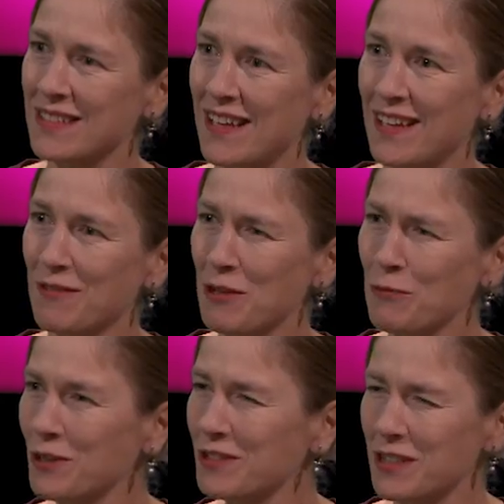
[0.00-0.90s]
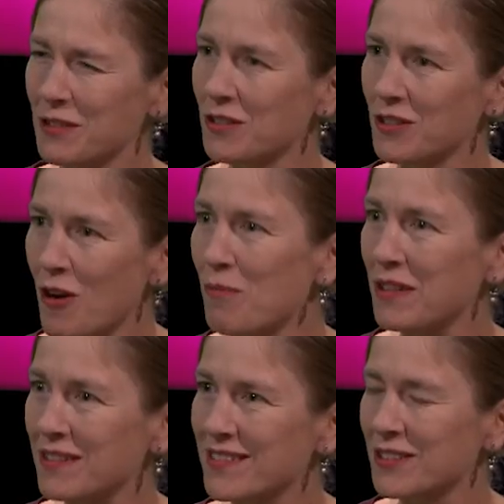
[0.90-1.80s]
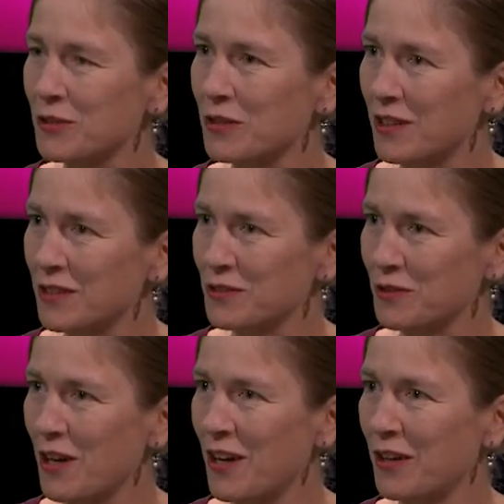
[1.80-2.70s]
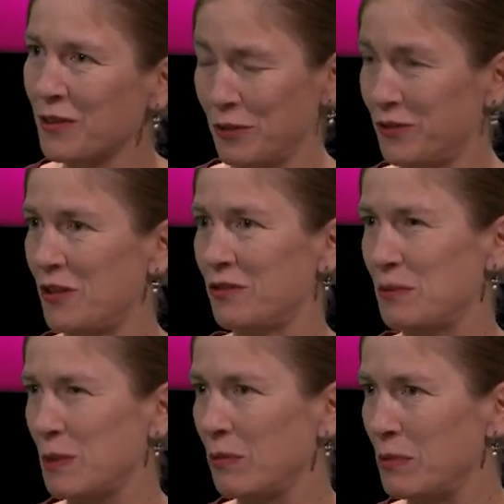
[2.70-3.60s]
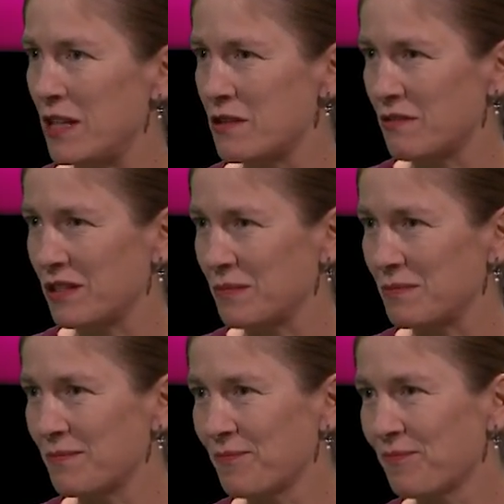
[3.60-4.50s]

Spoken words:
saying, what are your comments to her concerns about plagiarism?